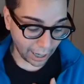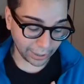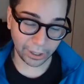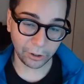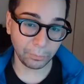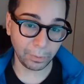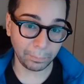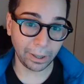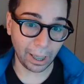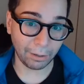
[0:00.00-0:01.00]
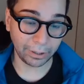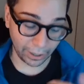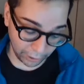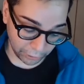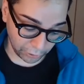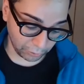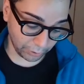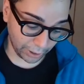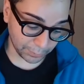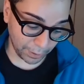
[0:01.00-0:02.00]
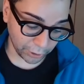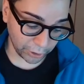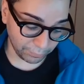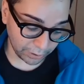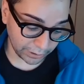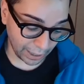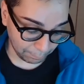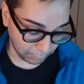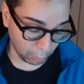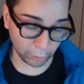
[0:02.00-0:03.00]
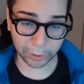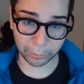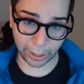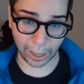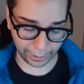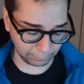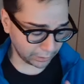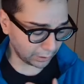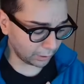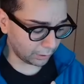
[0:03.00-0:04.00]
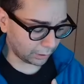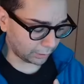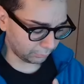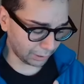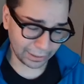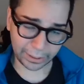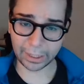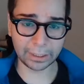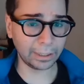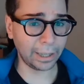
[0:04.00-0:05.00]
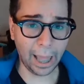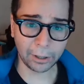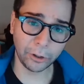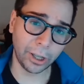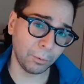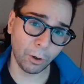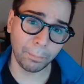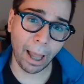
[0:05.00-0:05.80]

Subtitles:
I think you may be having that issue, especially if this has happened multiple times. Let's say this is an ex you keep going